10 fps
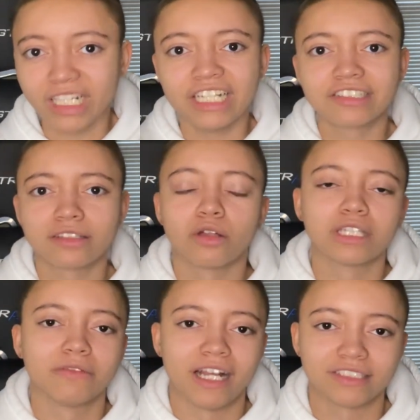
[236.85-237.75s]
is
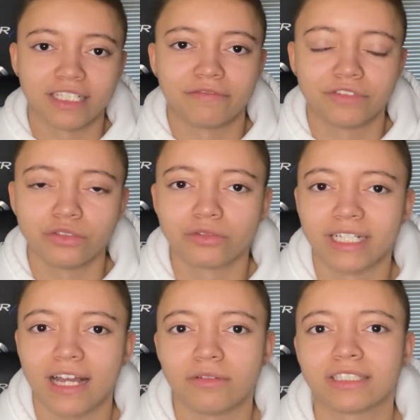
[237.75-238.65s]
slowly rising in views right
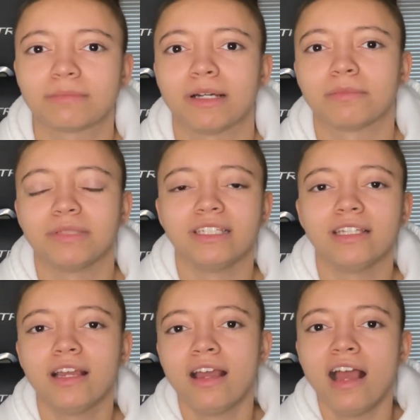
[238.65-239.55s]
now, and it's about to
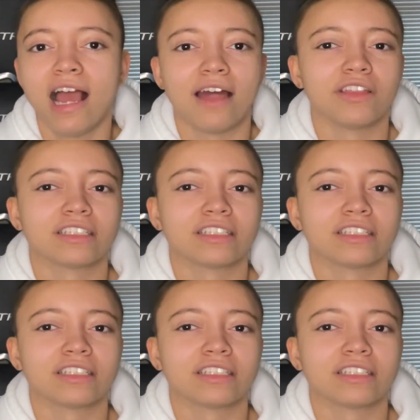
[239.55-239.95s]
be, I think